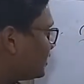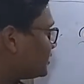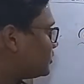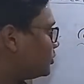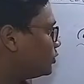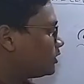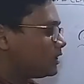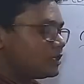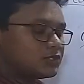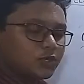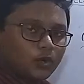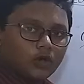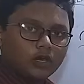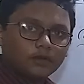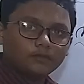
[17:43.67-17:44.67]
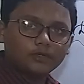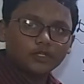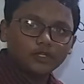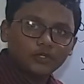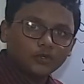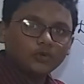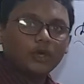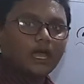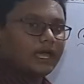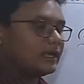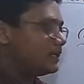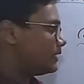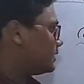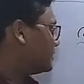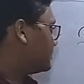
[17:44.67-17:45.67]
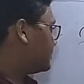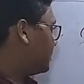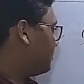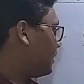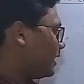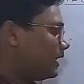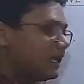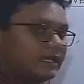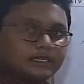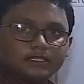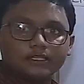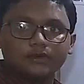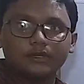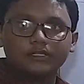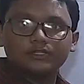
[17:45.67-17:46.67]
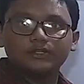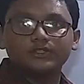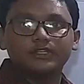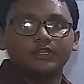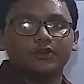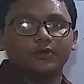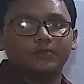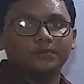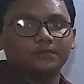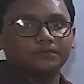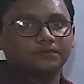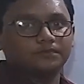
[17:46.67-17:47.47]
plus u3 so on up to un is by n is equals to 0.